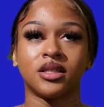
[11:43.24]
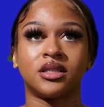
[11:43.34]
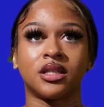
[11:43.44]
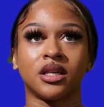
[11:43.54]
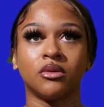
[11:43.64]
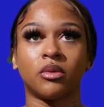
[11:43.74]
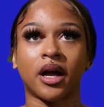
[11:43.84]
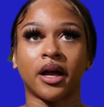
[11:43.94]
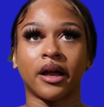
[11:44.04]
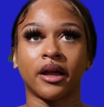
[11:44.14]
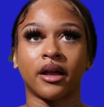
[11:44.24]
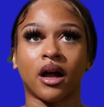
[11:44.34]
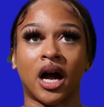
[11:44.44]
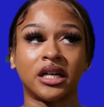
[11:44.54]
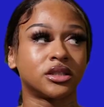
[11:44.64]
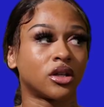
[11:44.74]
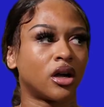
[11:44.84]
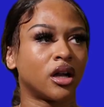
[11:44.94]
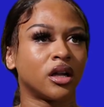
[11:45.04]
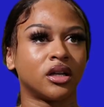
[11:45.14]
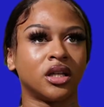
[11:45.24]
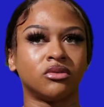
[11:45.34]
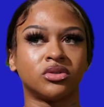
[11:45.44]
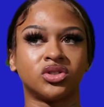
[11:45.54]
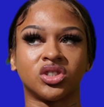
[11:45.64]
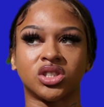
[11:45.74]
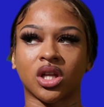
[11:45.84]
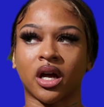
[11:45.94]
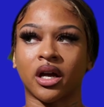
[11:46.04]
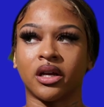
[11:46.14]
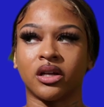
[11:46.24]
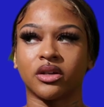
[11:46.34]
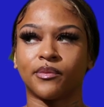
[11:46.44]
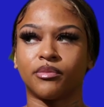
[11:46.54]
T.Y., I thought he was just like,